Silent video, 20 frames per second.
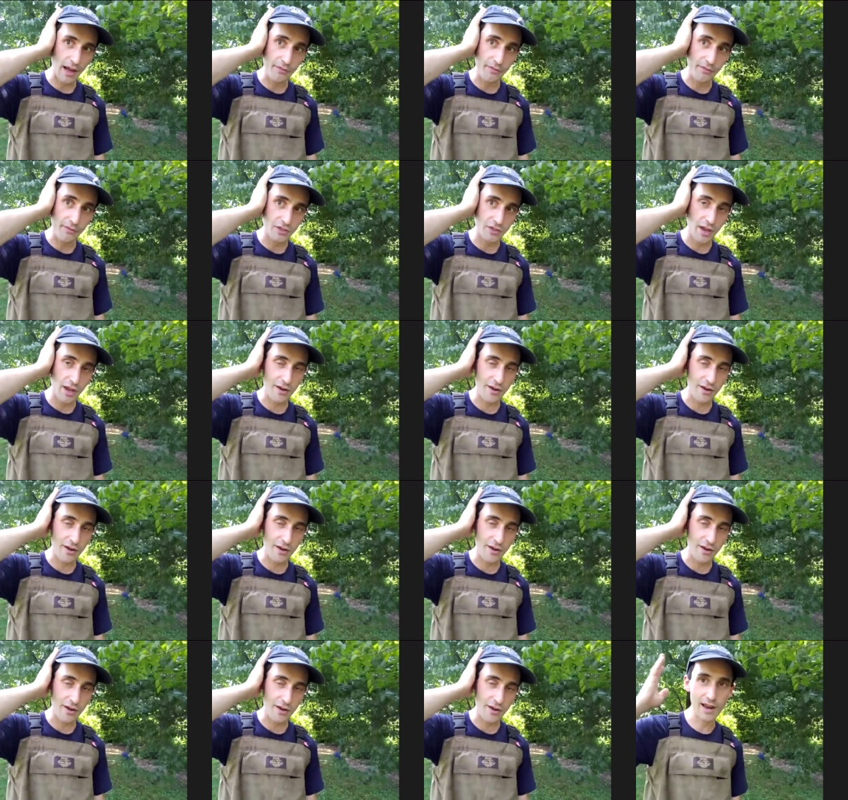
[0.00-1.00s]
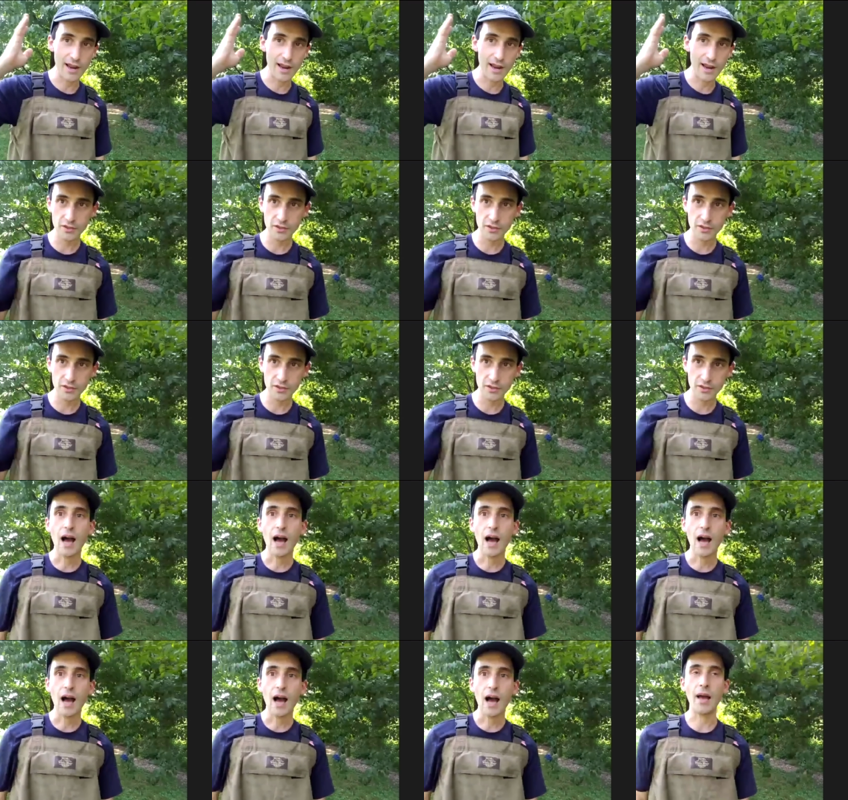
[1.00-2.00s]
their ears, um, and they're
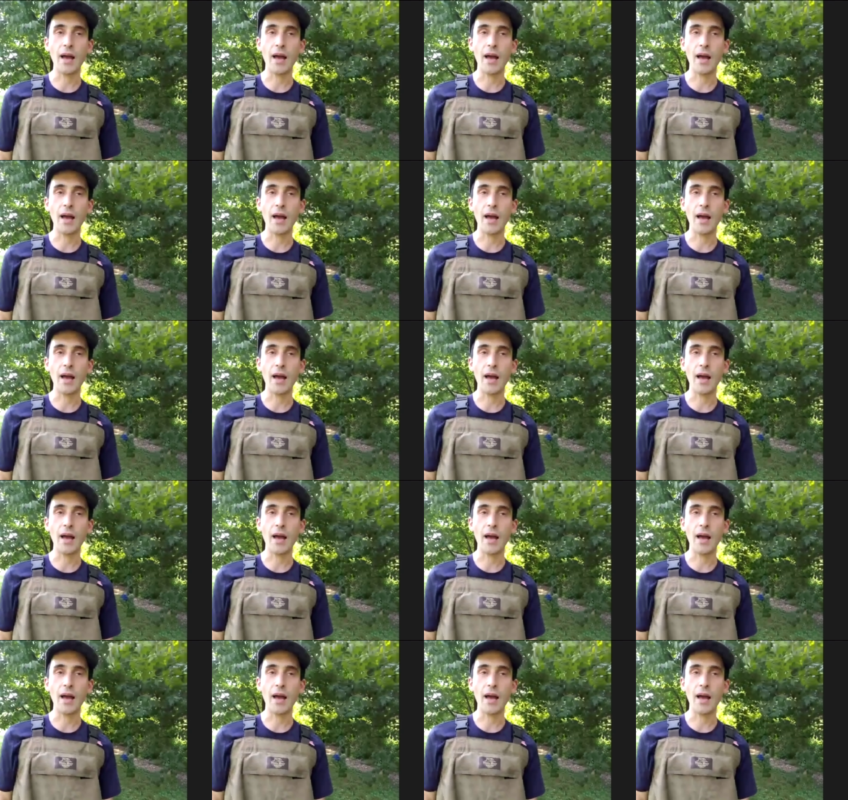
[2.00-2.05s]
pretty